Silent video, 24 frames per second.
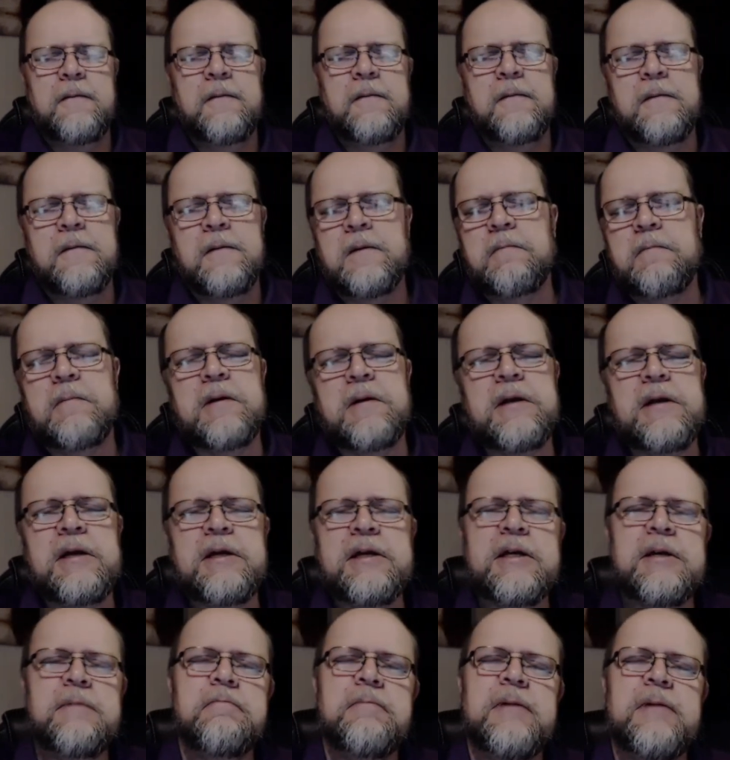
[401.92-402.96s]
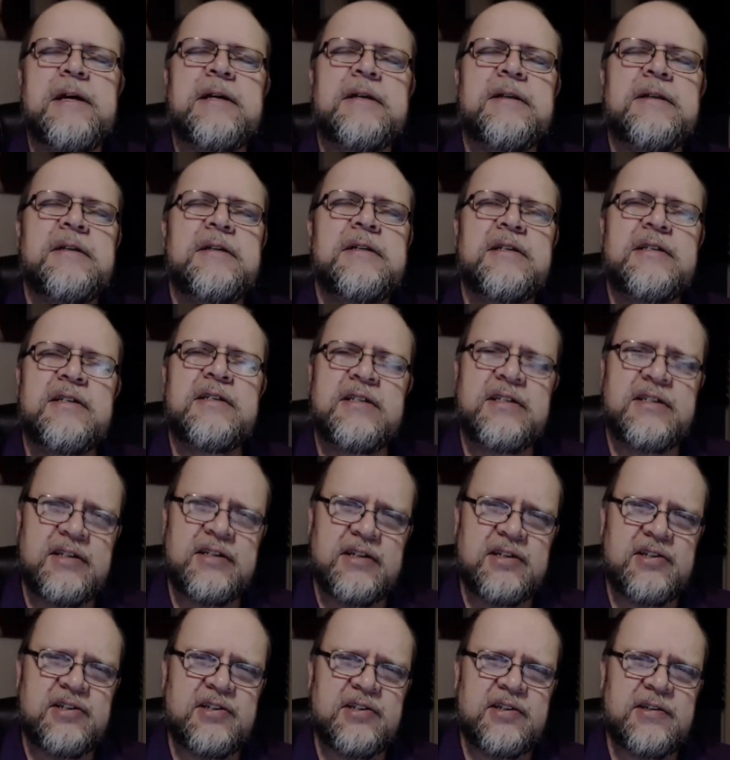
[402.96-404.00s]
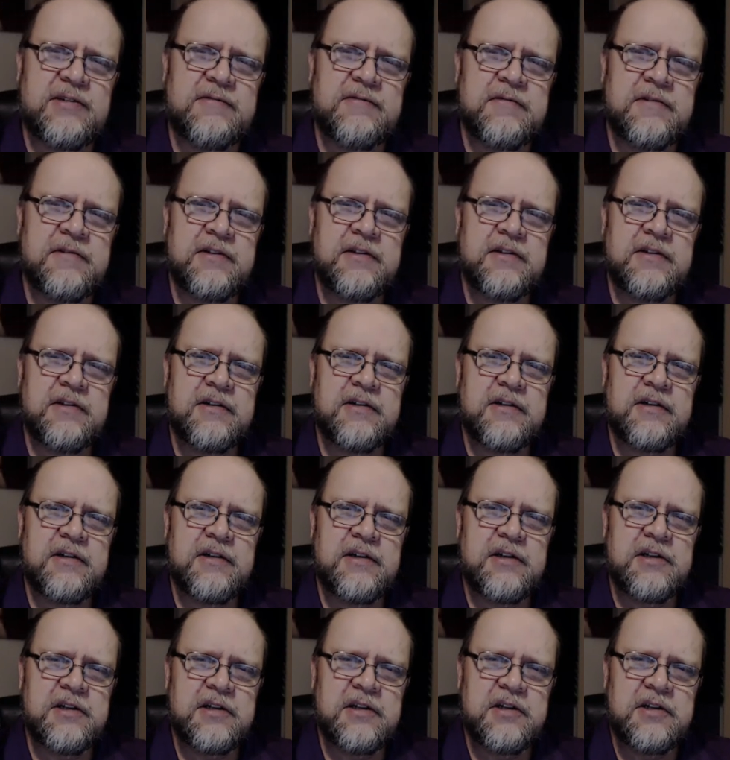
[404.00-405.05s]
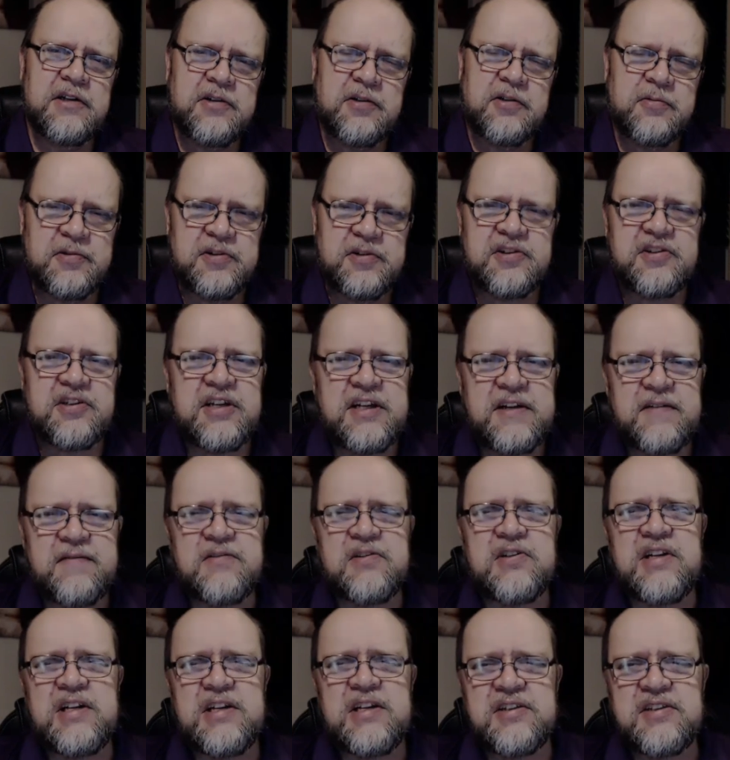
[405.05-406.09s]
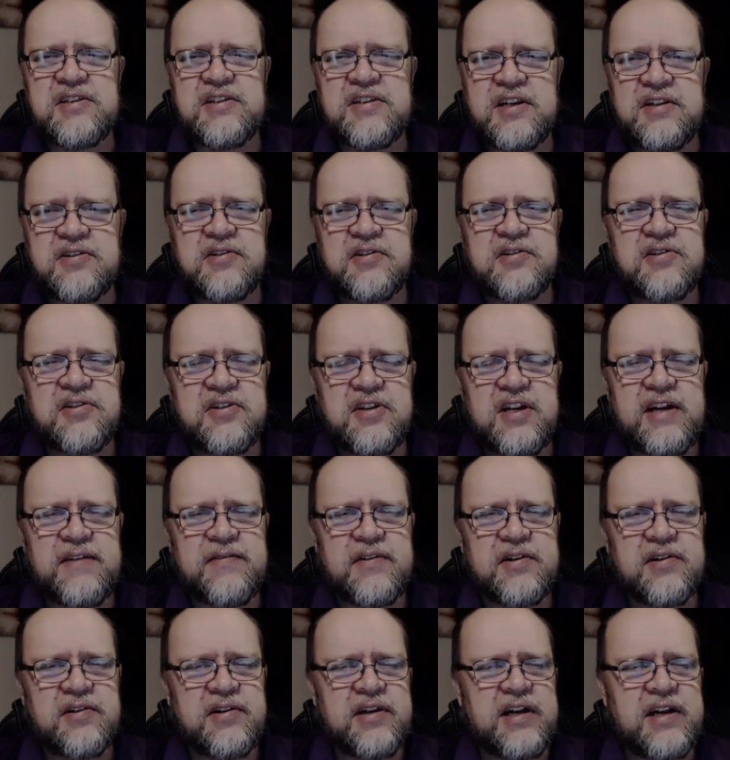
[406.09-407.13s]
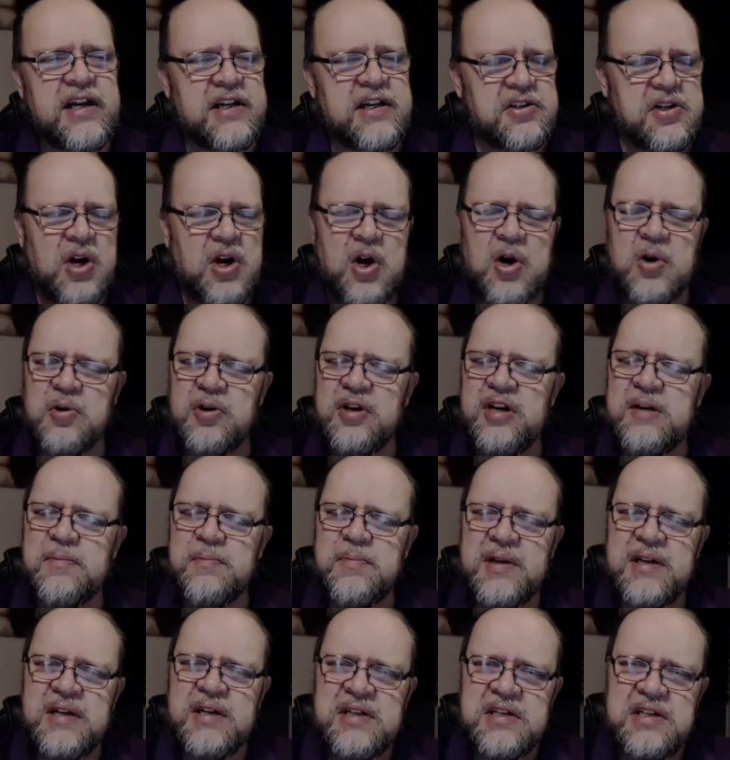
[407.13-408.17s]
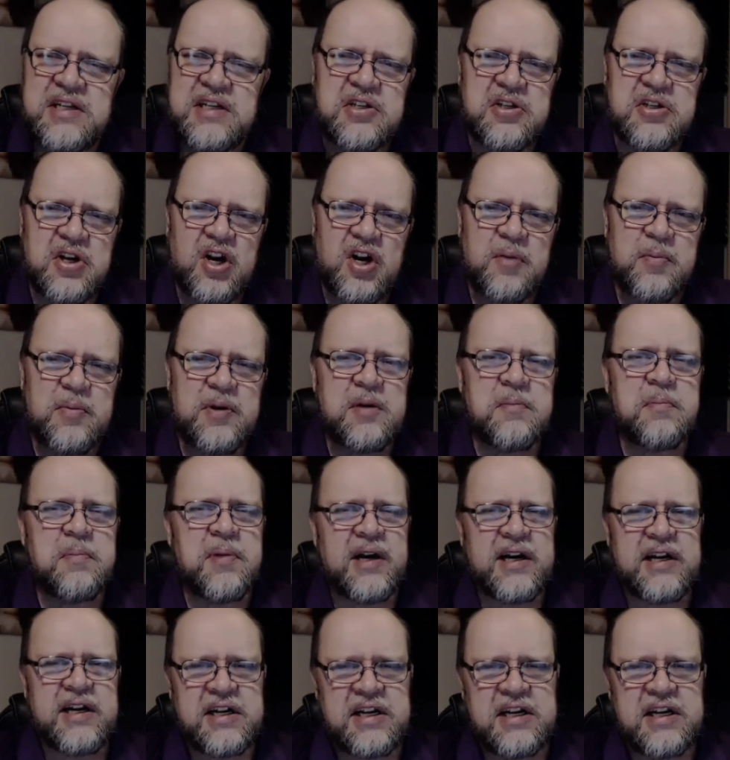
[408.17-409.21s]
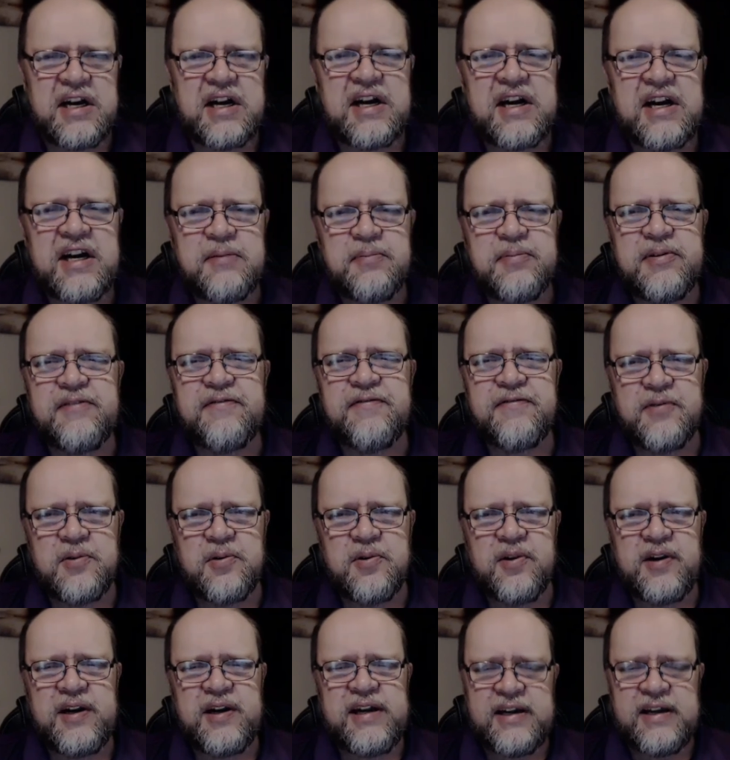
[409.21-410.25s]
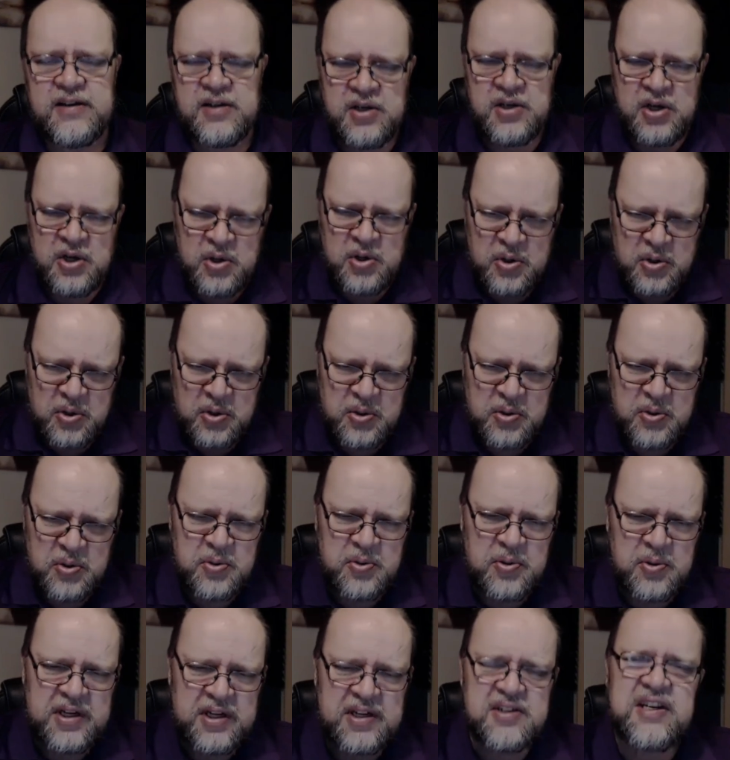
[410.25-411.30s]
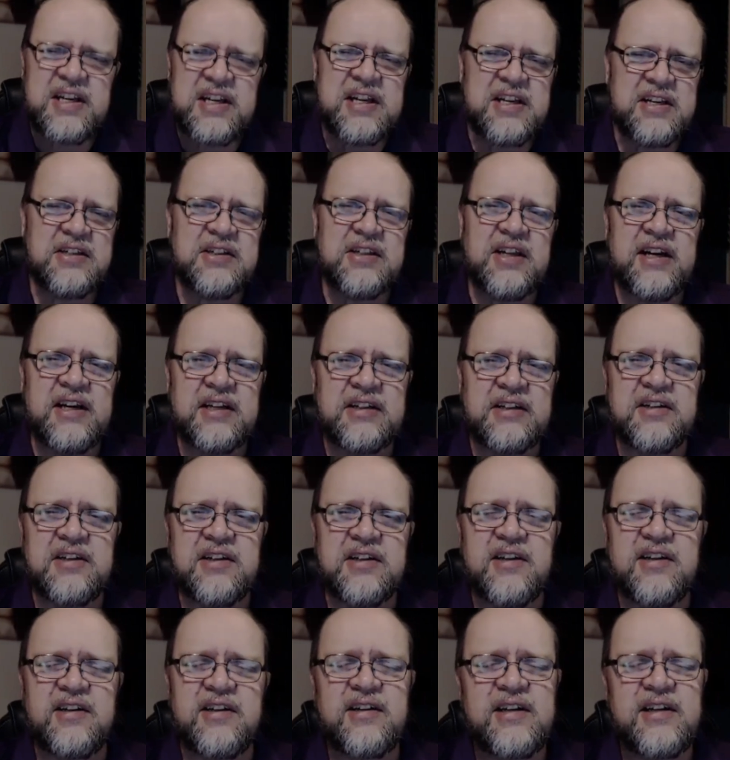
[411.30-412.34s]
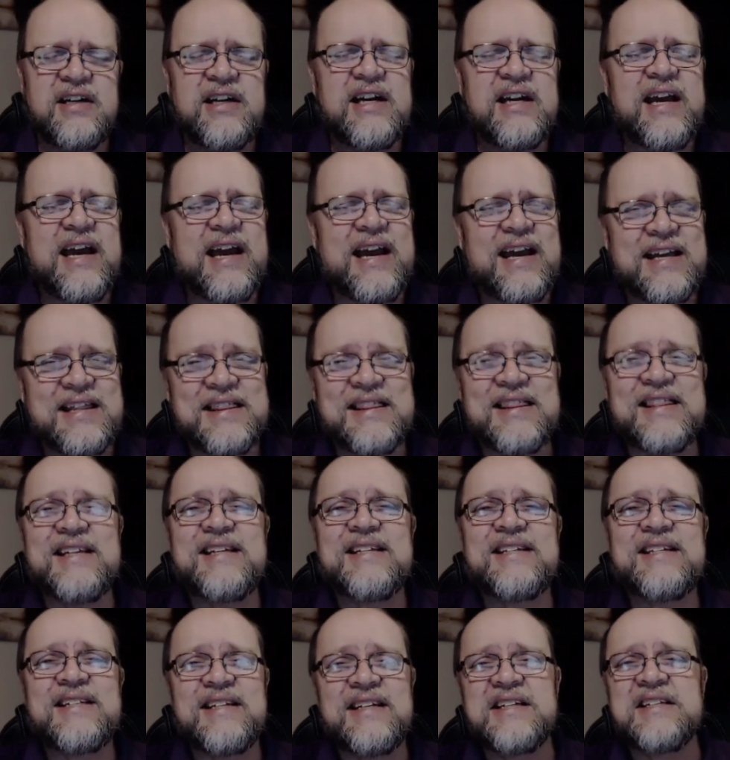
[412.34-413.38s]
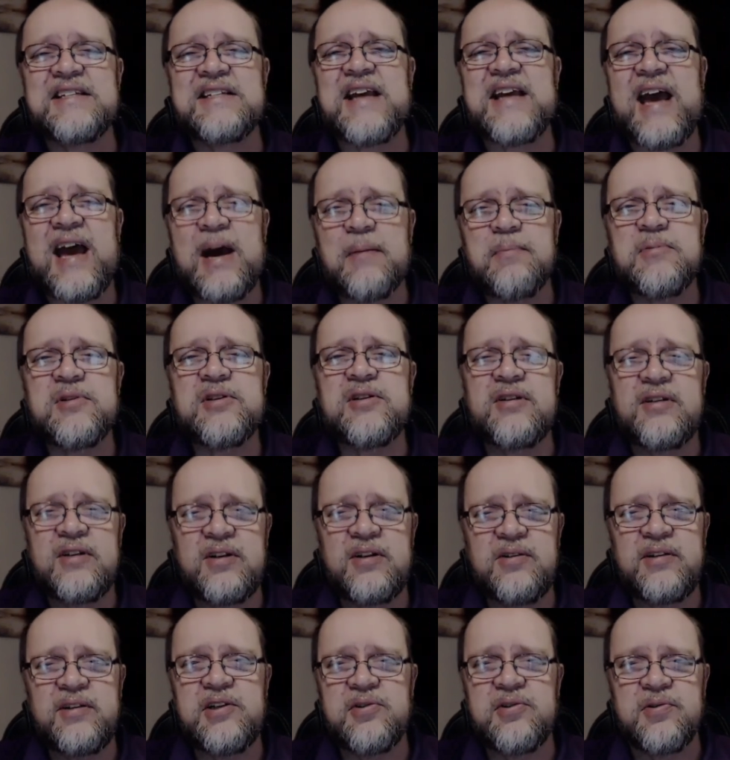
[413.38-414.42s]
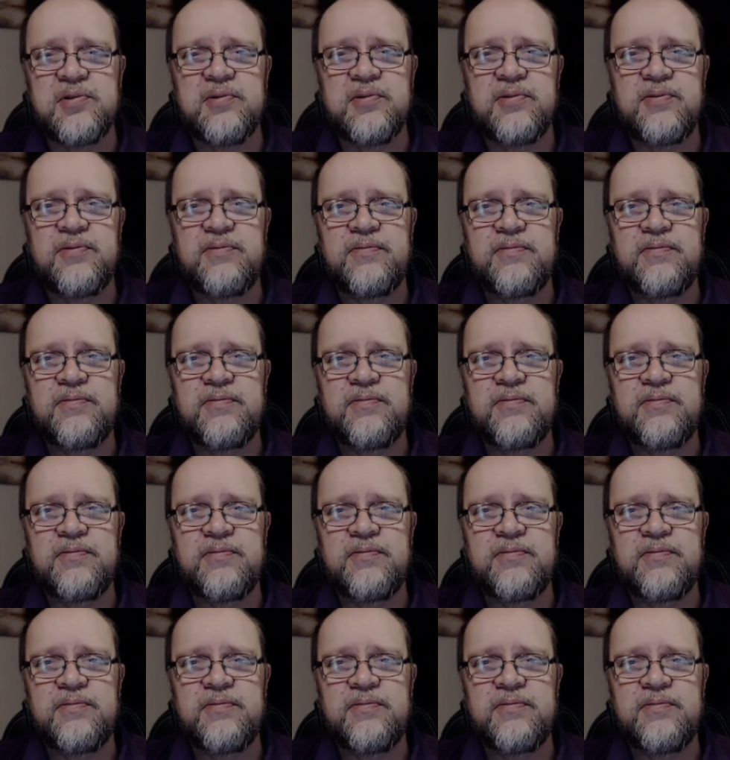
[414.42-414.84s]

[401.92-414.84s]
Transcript: Nobody can make the decision to receive Jesus as their Savior. It's already been determined by God beforehand who His elect are. And this is absolutely true.